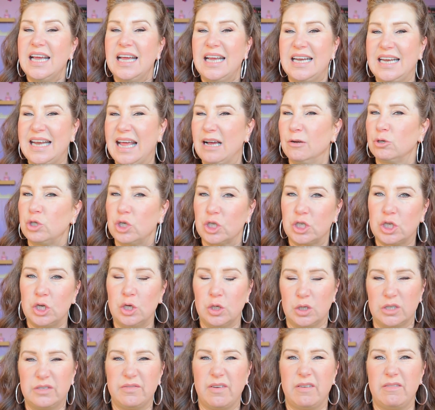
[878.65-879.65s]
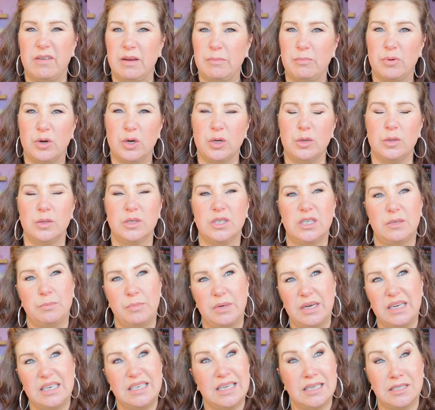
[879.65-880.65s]
It now just looks very
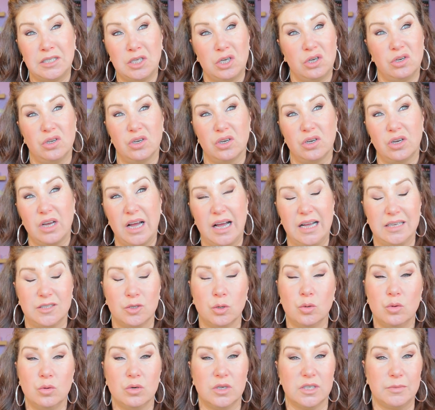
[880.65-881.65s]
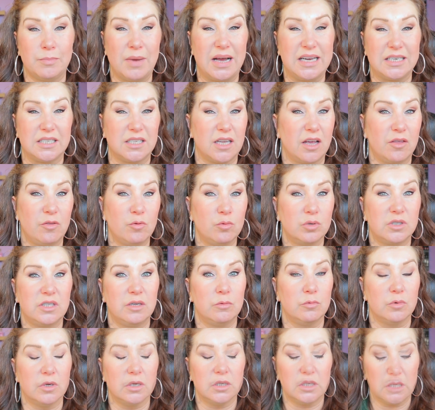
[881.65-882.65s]
bruised, but it doesn't look at all as bad as I
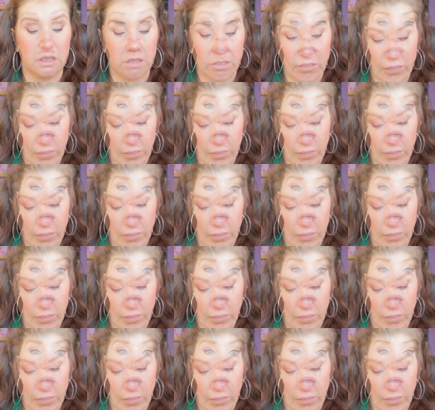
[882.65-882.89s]
thought it would.